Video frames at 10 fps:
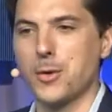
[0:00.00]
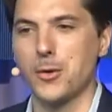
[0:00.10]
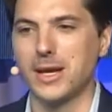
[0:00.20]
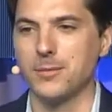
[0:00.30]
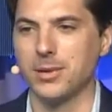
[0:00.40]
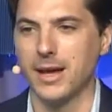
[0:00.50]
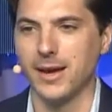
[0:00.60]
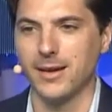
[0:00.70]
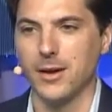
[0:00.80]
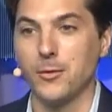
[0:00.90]
where we can
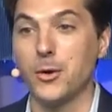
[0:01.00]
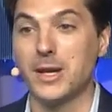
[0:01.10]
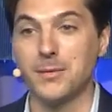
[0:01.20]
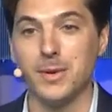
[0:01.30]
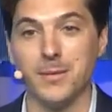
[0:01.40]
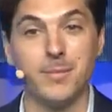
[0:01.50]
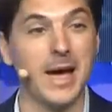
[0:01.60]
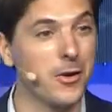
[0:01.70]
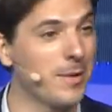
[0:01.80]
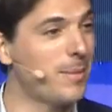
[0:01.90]
play, where we can be
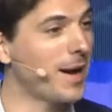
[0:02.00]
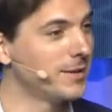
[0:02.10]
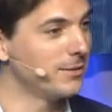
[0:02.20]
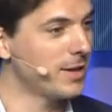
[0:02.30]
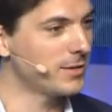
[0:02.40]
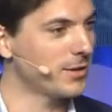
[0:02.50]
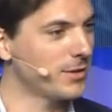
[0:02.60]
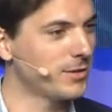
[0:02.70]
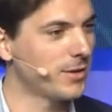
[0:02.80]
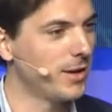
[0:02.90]
better impact
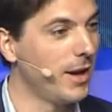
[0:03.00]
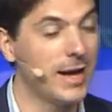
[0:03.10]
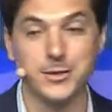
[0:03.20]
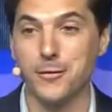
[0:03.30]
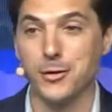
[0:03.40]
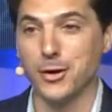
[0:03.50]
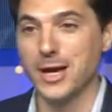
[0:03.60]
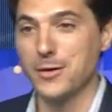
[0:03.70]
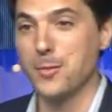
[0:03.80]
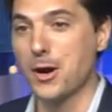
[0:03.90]
investors? And so if you look
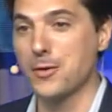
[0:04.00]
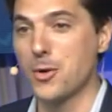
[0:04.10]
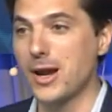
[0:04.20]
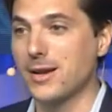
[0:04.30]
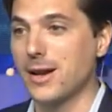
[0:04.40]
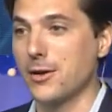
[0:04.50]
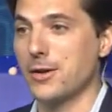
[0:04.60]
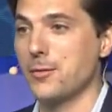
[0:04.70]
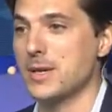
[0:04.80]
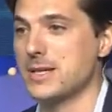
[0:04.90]
at the bottom right here,
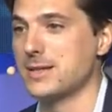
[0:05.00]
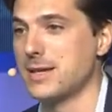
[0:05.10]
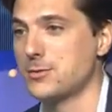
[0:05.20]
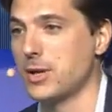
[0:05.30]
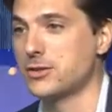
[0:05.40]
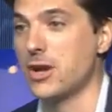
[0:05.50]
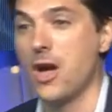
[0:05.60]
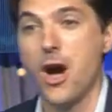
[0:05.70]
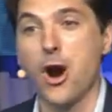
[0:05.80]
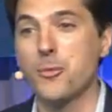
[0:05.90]
there are businesses which
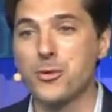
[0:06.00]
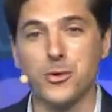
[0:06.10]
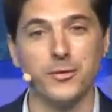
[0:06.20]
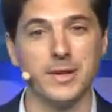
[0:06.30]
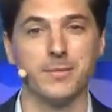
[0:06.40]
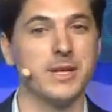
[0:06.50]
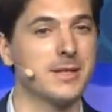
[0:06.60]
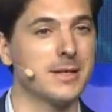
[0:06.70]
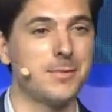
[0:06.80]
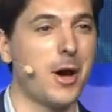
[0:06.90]
are proven
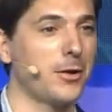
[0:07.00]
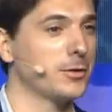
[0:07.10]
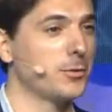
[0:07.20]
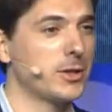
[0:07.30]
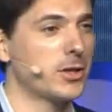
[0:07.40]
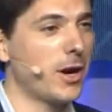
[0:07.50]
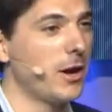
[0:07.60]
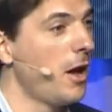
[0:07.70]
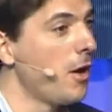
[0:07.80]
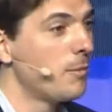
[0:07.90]
business models, which are
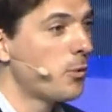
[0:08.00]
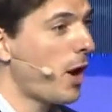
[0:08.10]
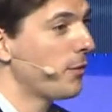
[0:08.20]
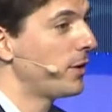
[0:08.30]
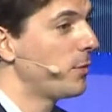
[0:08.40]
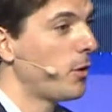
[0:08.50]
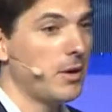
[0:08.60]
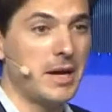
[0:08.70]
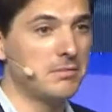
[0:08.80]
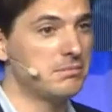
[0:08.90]

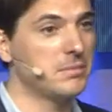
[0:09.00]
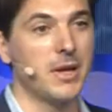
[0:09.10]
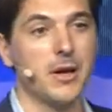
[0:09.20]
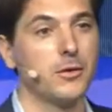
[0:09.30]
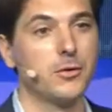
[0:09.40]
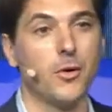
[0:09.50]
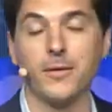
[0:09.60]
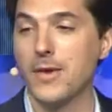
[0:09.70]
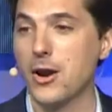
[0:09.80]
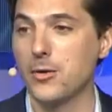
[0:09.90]
profitable and
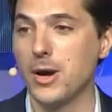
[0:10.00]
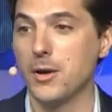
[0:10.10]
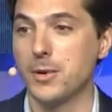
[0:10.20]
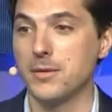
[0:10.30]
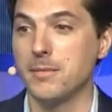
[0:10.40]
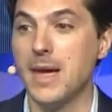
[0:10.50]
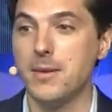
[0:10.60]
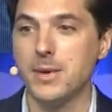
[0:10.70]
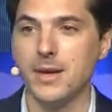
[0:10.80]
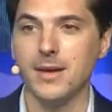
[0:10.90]
going very well, but
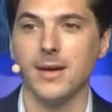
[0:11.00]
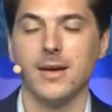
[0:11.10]
maybe